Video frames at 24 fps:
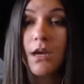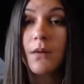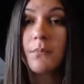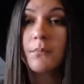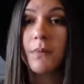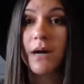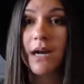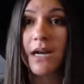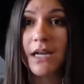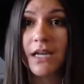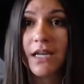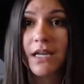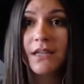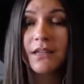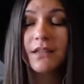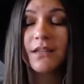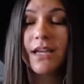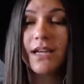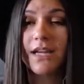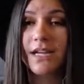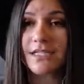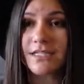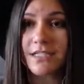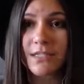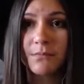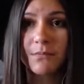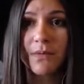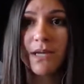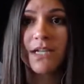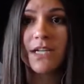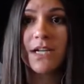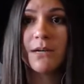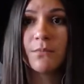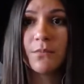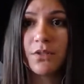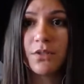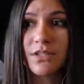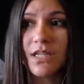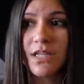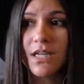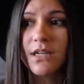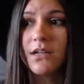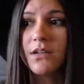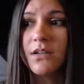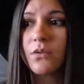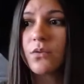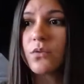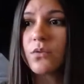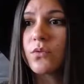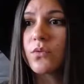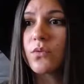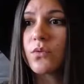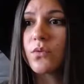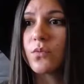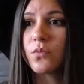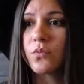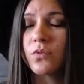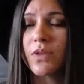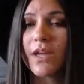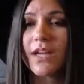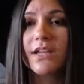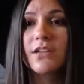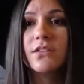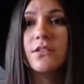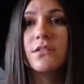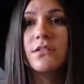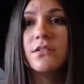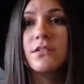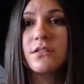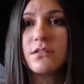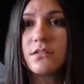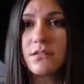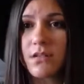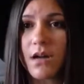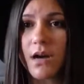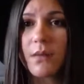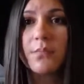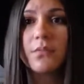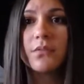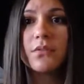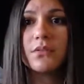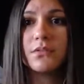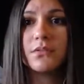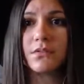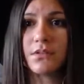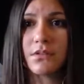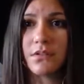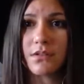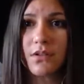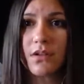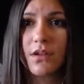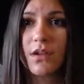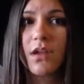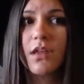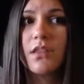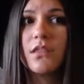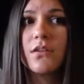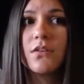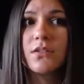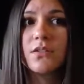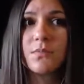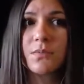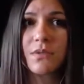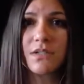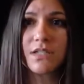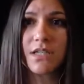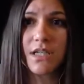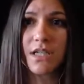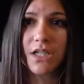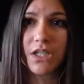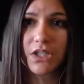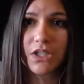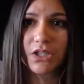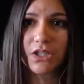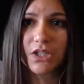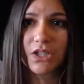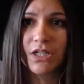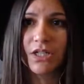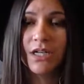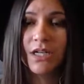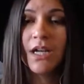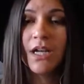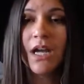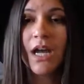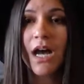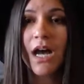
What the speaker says: Like I said, my numbers have like doubled in those particular